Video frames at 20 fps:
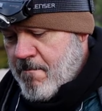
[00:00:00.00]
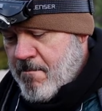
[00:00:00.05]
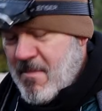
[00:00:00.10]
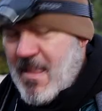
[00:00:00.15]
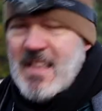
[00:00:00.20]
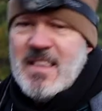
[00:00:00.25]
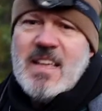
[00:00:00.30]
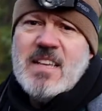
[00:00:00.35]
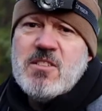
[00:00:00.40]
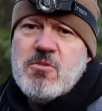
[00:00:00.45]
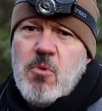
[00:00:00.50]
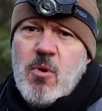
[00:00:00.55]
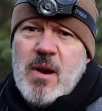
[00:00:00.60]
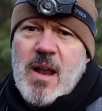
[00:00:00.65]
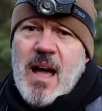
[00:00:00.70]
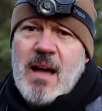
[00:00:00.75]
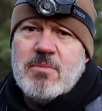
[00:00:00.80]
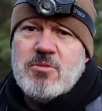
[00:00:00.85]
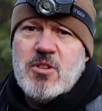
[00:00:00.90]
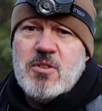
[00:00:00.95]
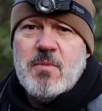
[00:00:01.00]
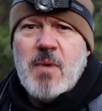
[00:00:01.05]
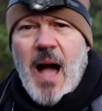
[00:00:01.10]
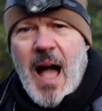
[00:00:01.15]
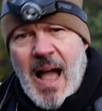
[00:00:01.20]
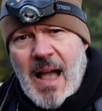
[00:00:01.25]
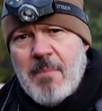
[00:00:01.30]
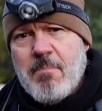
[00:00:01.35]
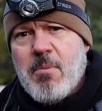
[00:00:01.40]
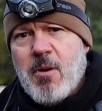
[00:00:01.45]
That's one option.
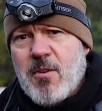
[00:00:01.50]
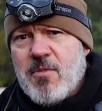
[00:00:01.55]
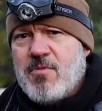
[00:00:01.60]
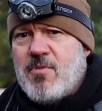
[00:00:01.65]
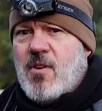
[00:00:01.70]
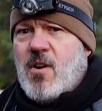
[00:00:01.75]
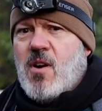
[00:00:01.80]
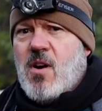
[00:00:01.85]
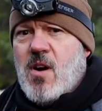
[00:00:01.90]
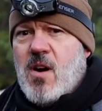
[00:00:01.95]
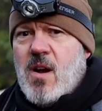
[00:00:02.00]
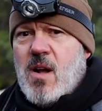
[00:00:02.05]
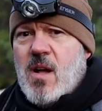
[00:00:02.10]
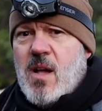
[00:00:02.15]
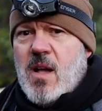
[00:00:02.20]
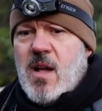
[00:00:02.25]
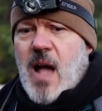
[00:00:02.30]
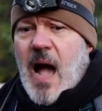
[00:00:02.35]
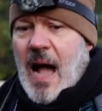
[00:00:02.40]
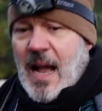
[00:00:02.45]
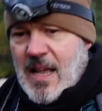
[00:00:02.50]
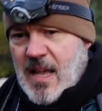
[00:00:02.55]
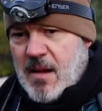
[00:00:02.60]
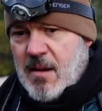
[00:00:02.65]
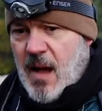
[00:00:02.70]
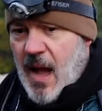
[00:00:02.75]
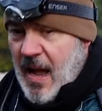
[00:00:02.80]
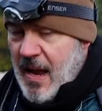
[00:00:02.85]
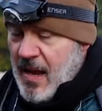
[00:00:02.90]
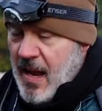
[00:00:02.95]
I prefer,
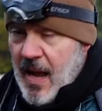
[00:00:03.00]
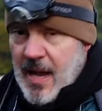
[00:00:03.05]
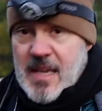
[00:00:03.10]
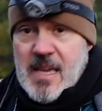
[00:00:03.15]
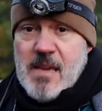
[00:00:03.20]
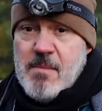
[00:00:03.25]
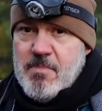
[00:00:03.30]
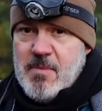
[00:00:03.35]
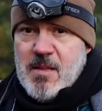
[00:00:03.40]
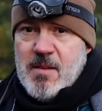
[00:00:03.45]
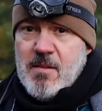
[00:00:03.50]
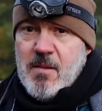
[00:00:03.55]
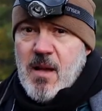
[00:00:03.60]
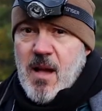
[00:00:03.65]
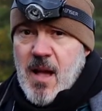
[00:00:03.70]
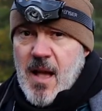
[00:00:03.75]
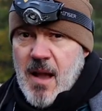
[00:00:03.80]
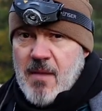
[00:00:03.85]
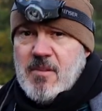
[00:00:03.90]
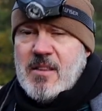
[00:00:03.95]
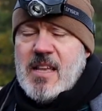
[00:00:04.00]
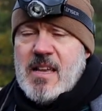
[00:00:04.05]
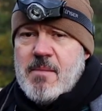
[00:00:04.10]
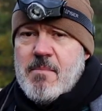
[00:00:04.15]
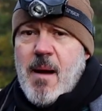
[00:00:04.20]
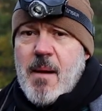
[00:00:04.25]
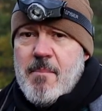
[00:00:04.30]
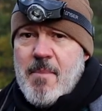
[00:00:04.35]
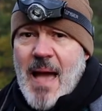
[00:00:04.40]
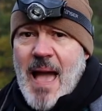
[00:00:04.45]
I keep everything in
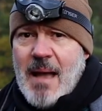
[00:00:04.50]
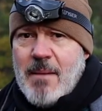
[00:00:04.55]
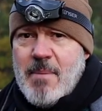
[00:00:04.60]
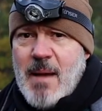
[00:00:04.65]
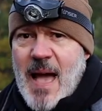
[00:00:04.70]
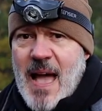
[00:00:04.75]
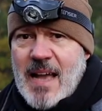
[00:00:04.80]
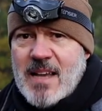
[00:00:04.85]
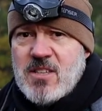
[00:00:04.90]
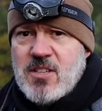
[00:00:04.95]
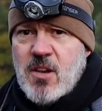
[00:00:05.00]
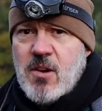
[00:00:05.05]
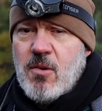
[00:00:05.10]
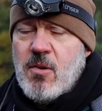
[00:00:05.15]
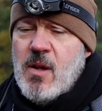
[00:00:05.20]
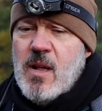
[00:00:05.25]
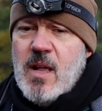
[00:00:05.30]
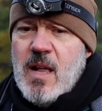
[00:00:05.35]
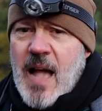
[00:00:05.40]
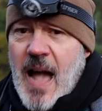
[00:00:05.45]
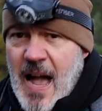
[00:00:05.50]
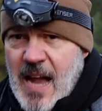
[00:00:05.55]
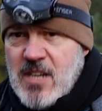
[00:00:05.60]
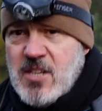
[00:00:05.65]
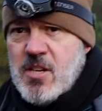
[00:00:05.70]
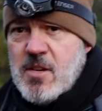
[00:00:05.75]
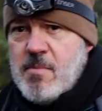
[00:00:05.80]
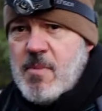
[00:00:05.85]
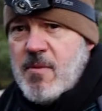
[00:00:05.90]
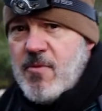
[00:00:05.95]
my backpack. So
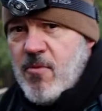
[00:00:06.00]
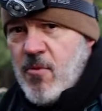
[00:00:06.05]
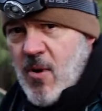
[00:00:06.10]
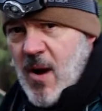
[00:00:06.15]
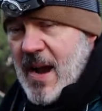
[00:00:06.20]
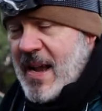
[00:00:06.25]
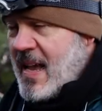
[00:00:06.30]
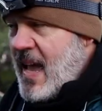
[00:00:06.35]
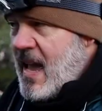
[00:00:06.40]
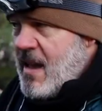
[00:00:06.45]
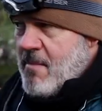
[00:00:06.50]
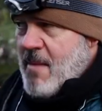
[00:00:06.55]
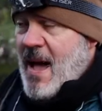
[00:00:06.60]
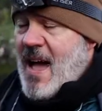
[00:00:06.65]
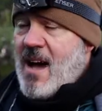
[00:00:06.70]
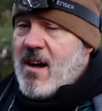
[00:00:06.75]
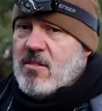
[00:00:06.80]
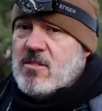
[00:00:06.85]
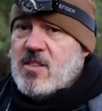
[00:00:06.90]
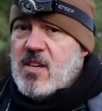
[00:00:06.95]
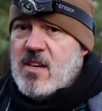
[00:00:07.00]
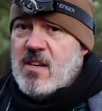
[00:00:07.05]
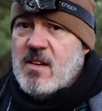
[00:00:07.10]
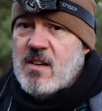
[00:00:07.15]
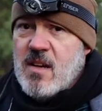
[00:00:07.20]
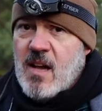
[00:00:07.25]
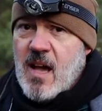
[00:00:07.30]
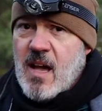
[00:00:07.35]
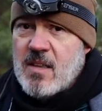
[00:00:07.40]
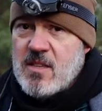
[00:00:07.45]
actually before I came out
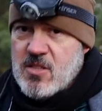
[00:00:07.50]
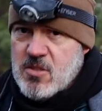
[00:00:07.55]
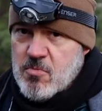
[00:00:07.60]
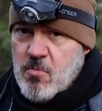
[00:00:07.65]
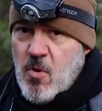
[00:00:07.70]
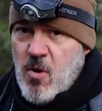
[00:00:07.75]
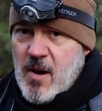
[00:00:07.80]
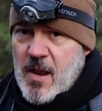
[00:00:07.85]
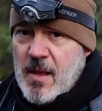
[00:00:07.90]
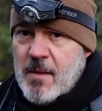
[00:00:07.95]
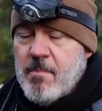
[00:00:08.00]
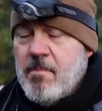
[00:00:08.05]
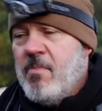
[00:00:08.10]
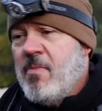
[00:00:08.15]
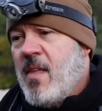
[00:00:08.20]
this morning,